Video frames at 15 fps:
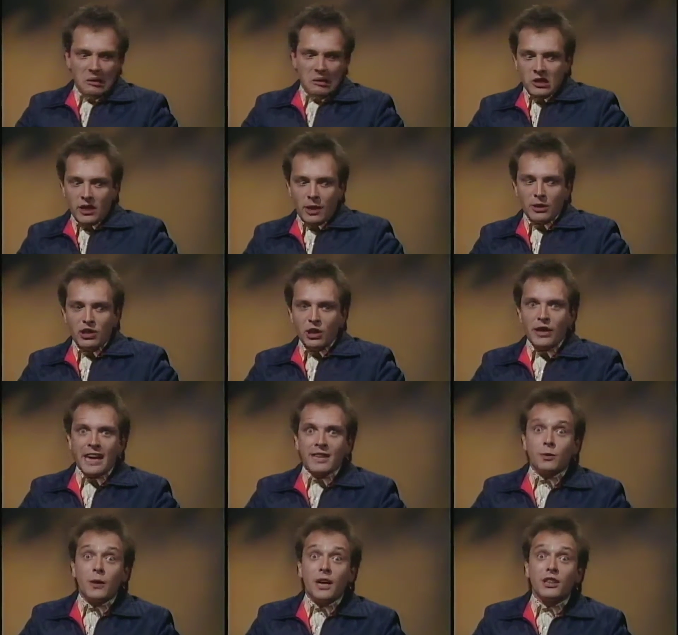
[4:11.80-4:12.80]
So until
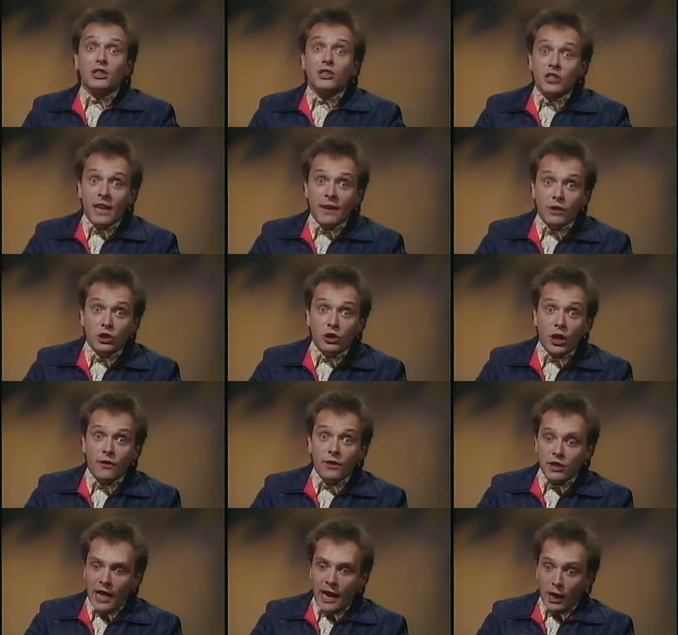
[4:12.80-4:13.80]
next week, this is Kevin
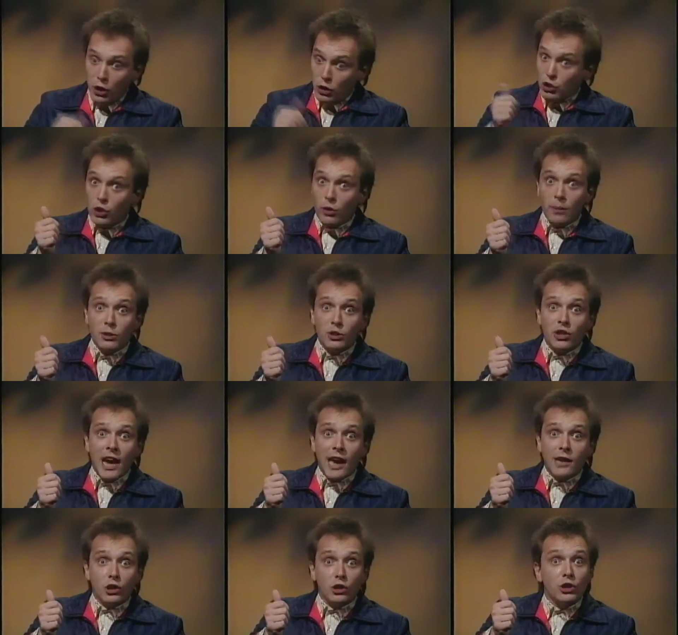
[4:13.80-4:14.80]
Turvey saying, do up your
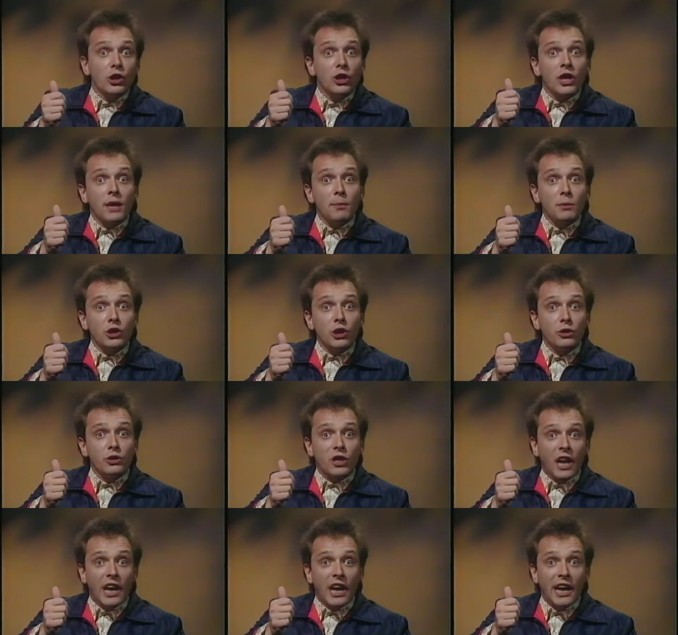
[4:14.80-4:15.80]
trousers, keep your
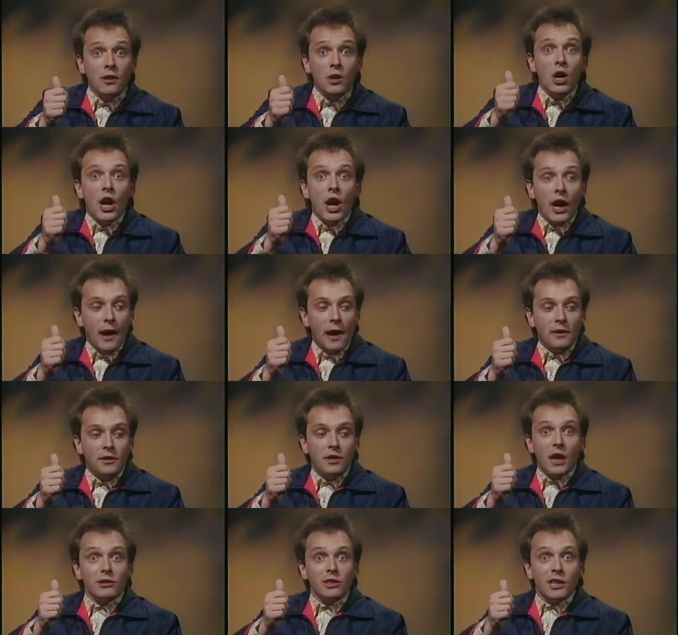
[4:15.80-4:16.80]
shoes clean,
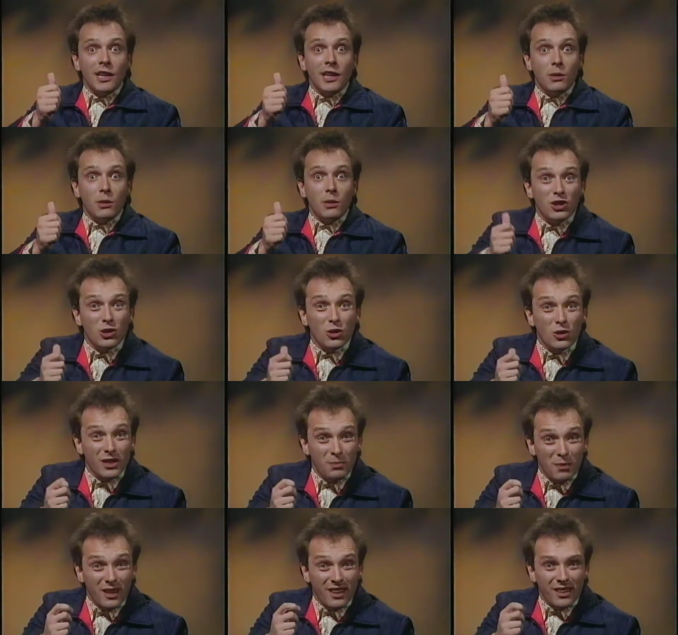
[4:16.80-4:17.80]
and don't tell anyone you saw
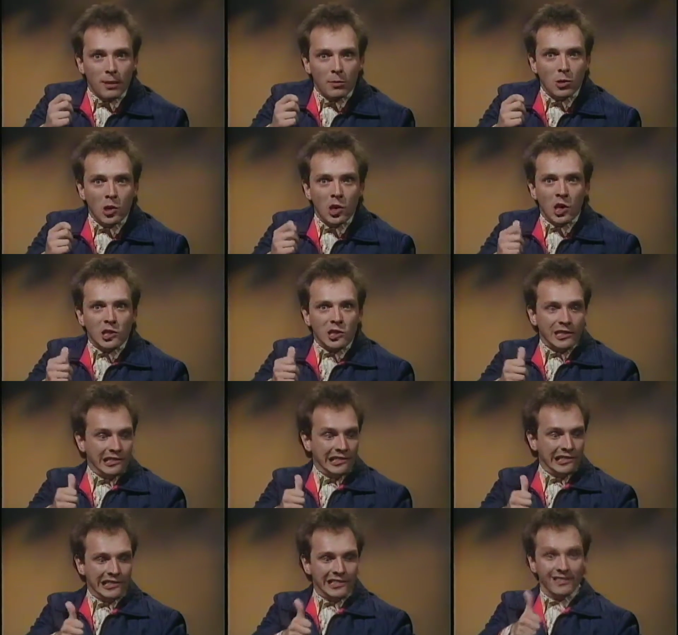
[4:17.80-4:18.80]
this programme, all
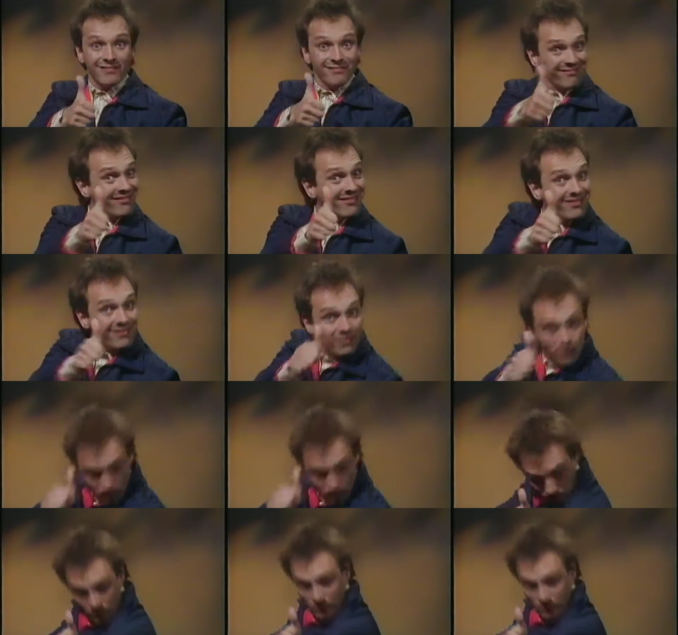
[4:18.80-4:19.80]
right?